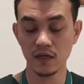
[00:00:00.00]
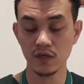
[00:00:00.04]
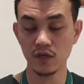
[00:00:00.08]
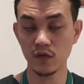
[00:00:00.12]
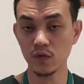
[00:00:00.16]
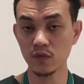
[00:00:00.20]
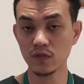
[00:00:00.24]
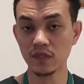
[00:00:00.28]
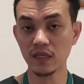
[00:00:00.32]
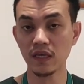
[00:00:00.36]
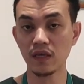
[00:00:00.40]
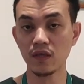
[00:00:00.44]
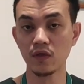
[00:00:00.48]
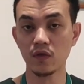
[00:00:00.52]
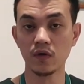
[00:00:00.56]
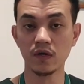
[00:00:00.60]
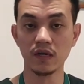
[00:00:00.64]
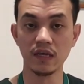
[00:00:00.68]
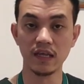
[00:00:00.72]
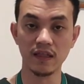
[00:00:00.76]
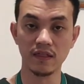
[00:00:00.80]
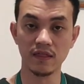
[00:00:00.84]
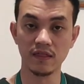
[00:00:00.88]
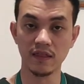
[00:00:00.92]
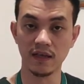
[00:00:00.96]
using your
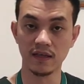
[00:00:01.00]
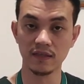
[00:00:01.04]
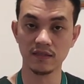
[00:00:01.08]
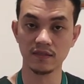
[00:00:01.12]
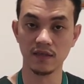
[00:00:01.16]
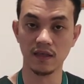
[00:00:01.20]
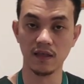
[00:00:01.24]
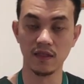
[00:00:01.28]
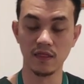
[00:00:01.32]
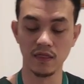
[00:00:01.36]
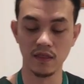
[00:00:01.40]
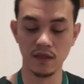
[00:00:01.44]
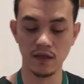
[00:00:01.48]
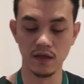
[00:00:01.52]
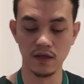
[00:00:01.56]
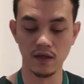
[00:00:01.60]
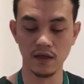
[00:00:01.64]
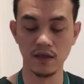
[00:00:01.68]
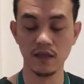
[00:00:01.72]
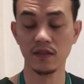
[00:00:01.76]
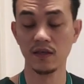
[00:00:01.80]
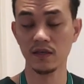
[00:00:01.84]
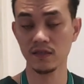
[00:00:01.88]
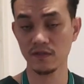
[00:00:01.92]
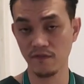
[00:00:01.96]

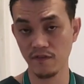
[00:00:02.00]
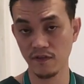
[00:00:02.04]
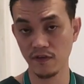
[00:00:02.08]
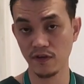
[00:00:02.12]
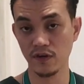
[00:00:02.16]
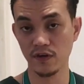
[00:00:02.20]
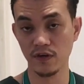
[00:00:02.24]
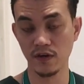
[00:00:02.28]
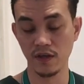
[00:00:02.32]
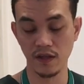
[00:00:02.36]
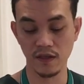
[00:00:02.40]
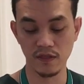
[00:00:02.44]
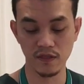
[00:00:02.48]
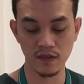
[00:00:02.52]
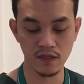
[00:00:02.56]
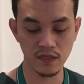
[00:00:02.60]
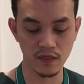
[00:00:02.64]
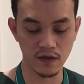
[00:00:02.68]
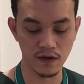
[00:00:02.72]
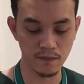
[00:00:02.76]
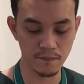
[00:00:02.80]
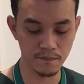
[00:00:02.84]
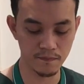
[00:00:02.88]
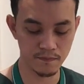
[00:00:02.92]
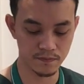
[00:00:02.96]
index finger and the
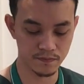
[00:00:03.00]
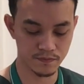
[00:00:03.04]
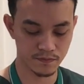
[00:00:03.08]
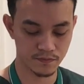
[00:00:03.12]
thumb.